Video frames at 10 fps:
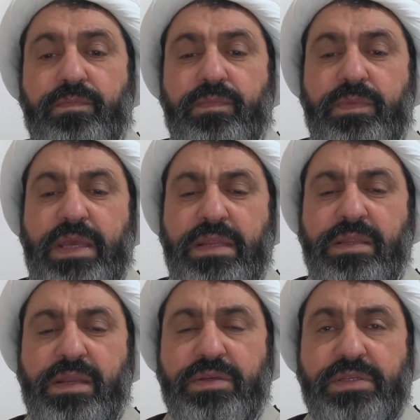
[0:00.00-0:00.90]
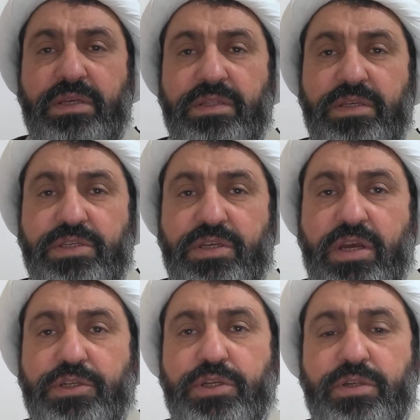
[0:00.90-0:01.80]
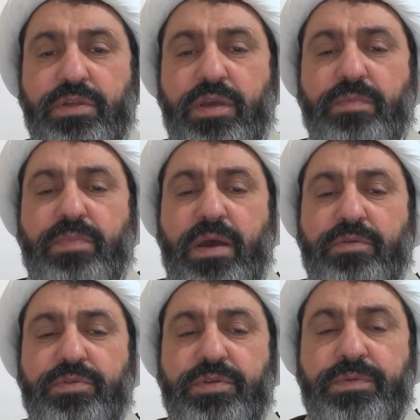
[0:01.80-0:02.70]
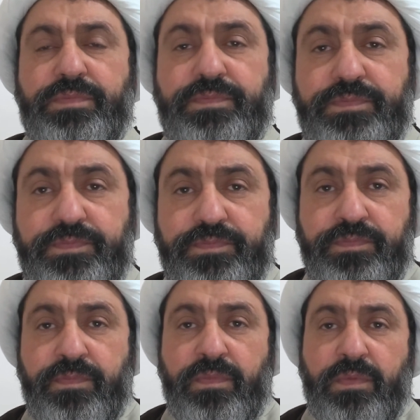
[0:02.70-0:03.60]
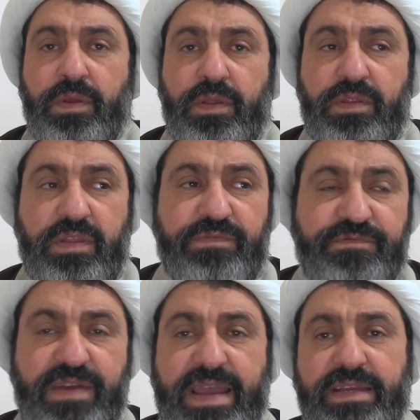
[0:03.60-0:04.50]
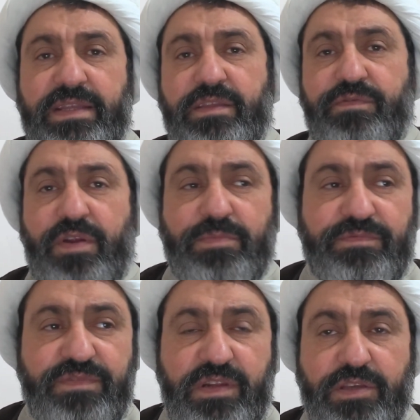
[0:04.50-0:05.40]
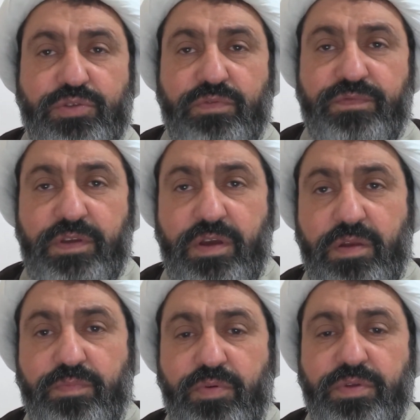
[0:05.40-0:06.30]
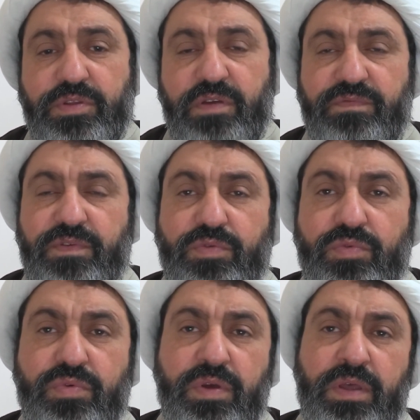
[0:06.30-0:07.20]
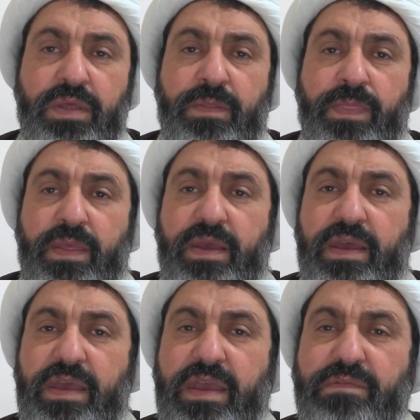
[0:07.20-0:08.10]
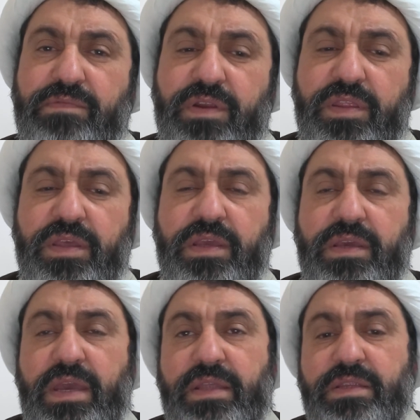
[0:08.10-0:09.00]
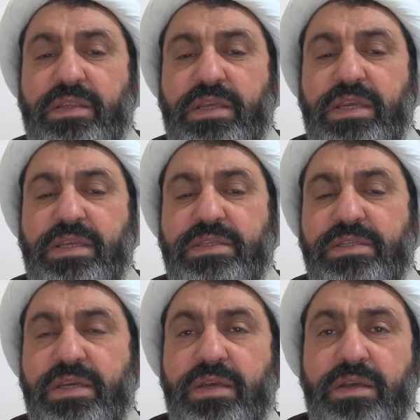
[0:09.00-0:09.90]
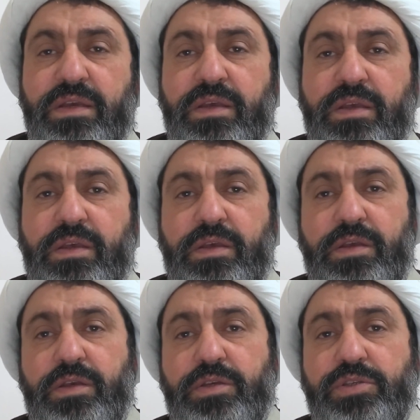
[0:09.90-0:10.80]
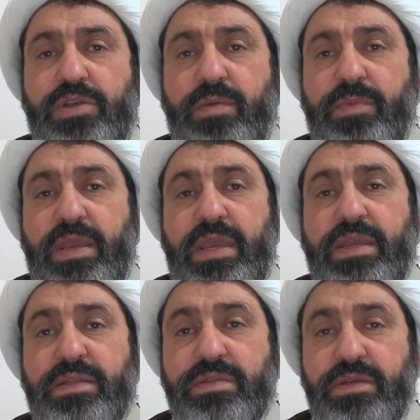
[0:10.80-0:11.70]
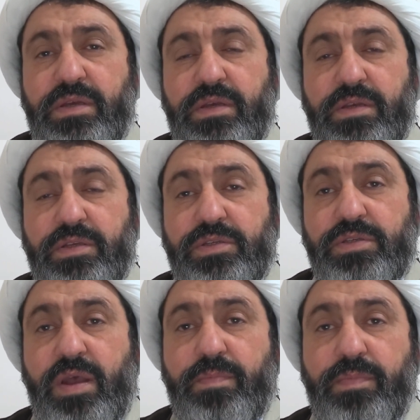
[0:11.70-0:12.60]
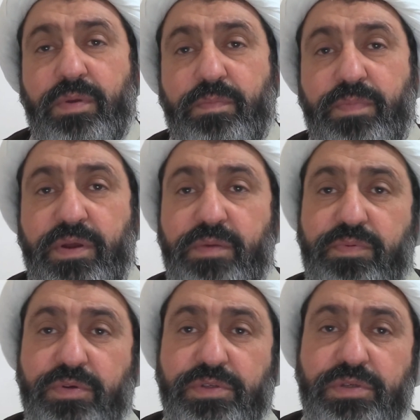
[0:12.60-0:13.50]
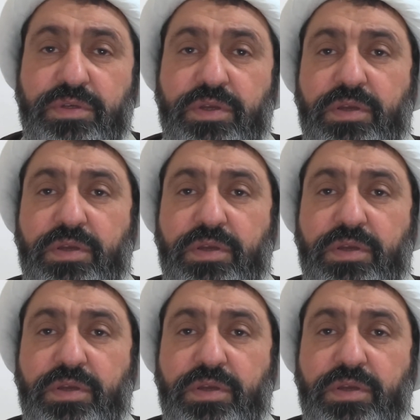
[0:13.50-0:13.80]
Then there is a discussion about the fact that from a philosophical point of view, everything needs some end, some purpose.